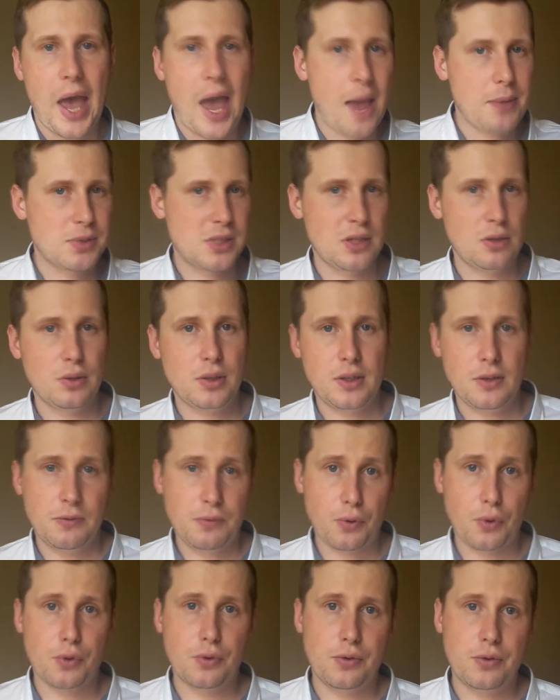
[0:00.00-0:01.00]
absolutely
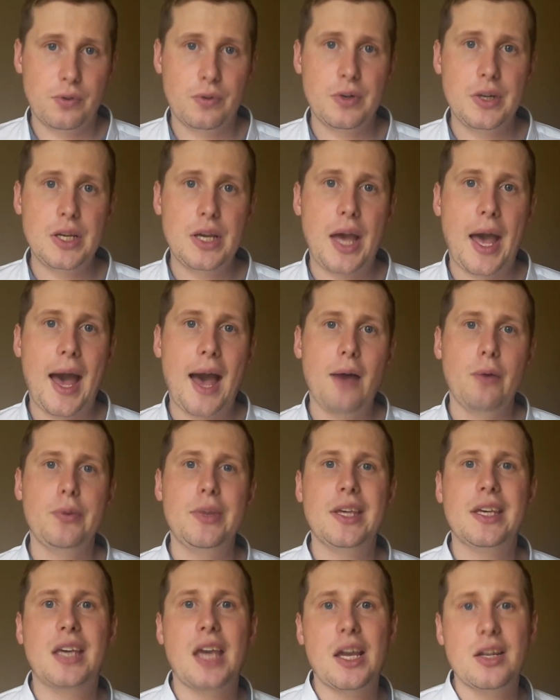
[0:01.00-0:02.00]
for free how
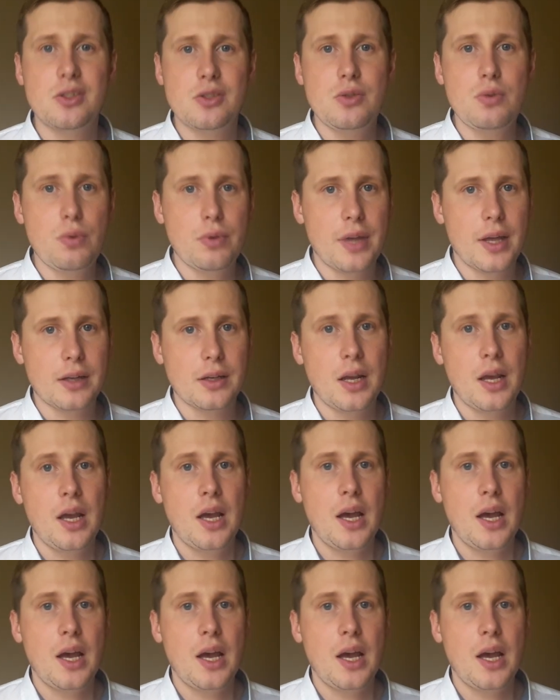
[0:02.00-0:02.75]
they can do that,